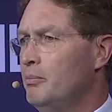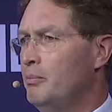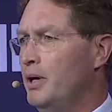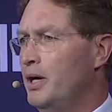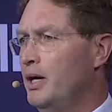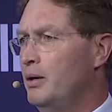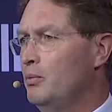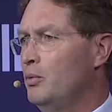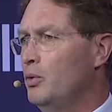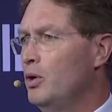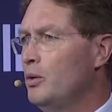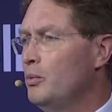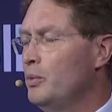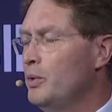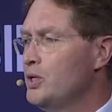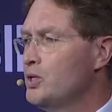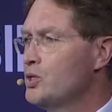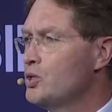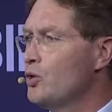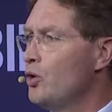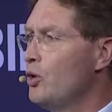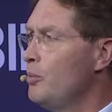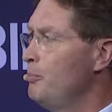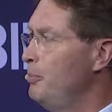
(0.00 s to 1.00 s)
But what we
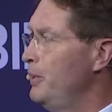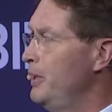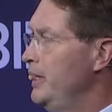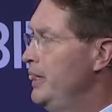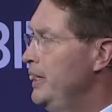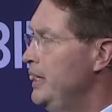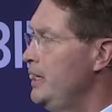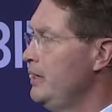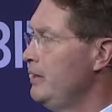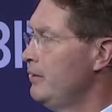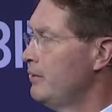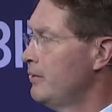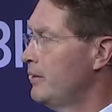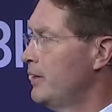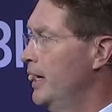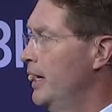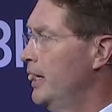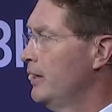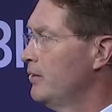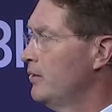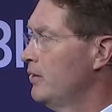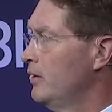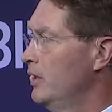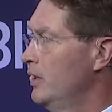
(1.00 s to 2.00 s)
saw beneath
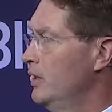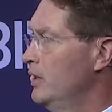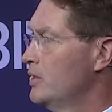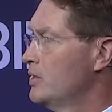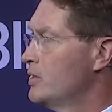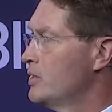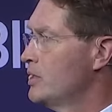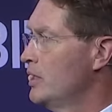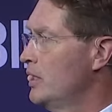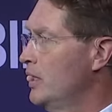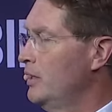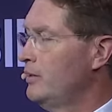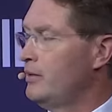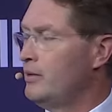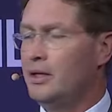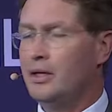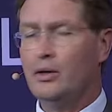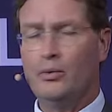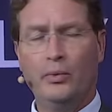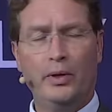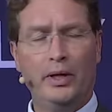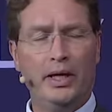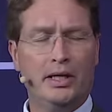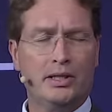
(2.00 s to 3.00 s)
that is, I
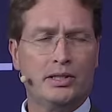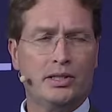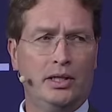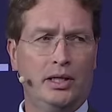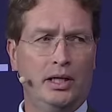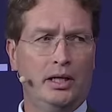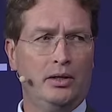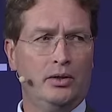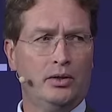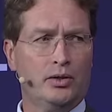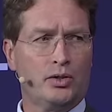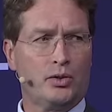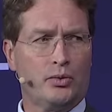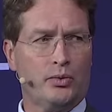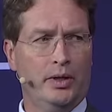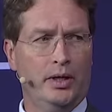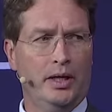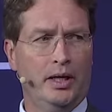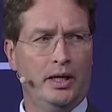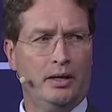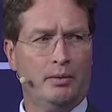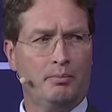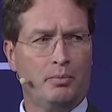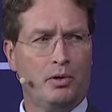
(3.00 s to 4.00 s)
think we as an
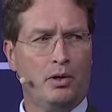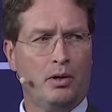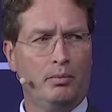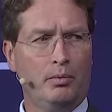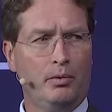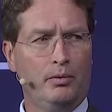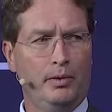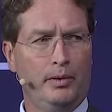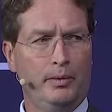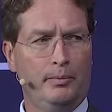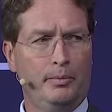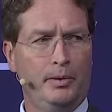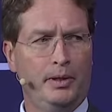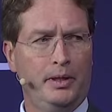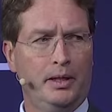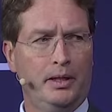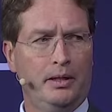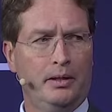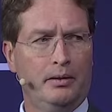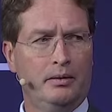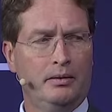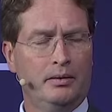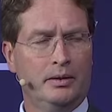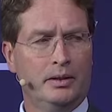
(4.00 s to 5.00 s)
industry had probably
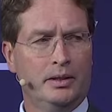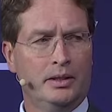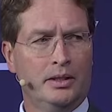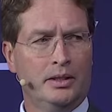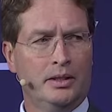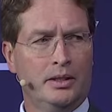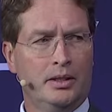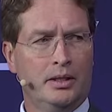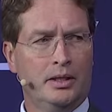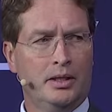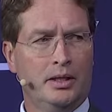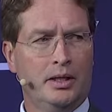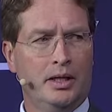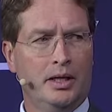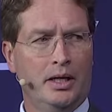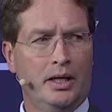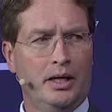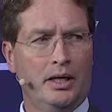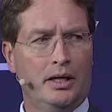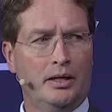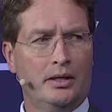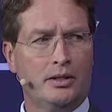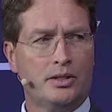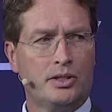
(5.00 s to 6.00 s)
been
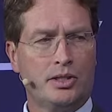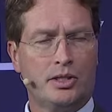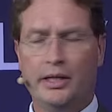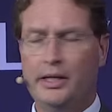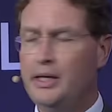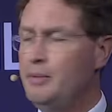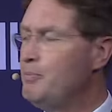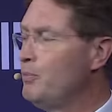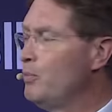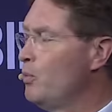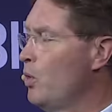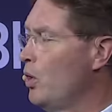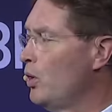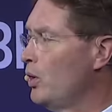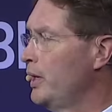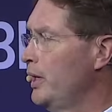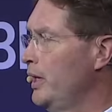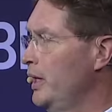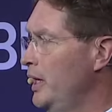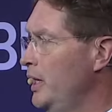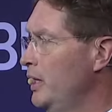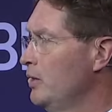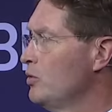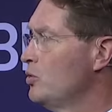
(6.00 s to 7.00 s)

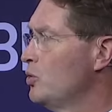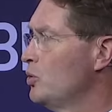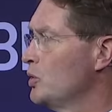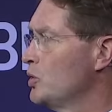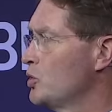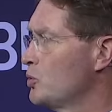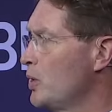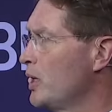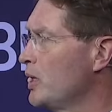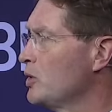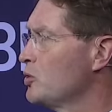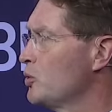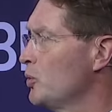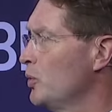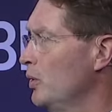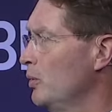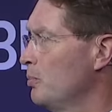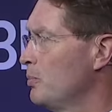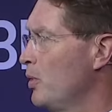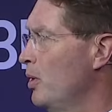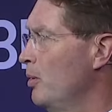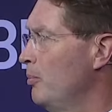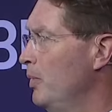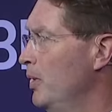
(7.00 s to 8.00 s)
sleepwalking into a
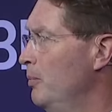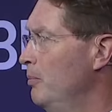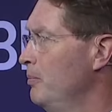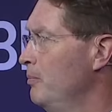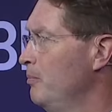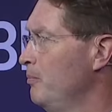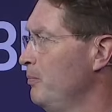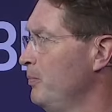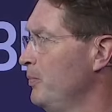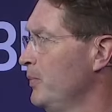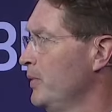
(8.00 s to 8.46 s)
structural problem.